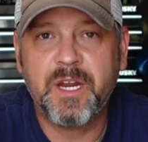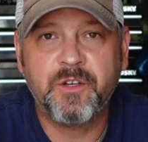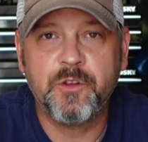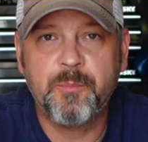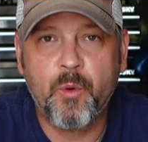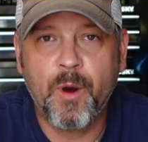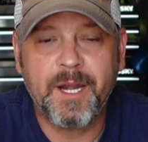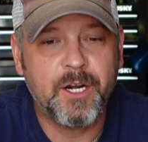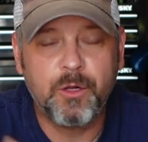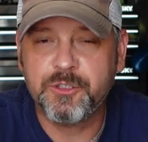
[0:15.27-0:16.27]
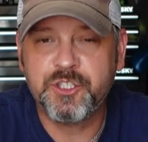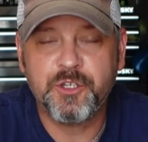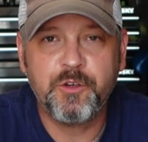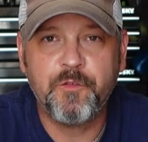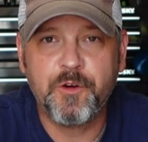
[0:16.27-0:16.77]
and to the point, and only show
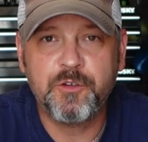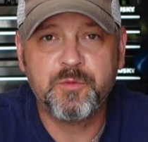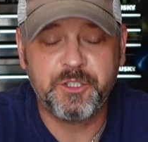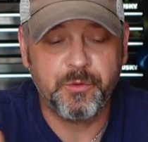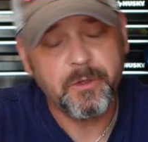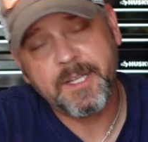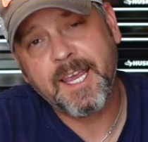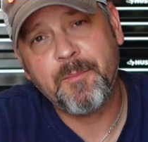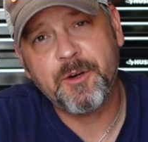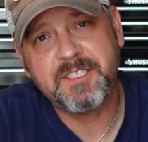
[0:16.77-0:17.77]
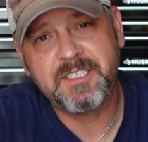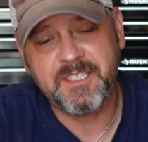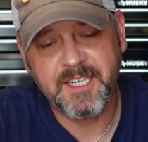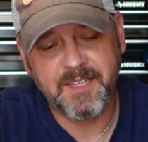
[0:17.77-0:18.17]
you folks what you really came here to see,